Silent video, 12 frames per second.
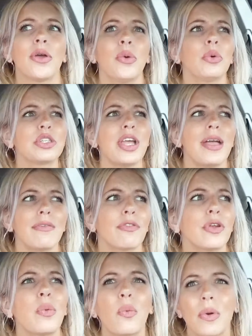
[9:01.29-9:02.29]
which
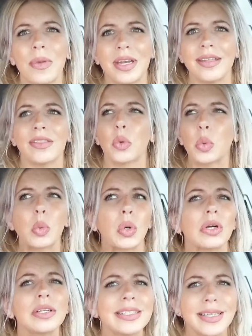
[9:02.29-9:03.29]
every woman in the
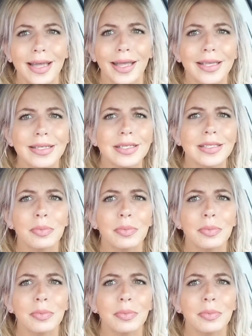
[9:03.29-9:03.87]
world does,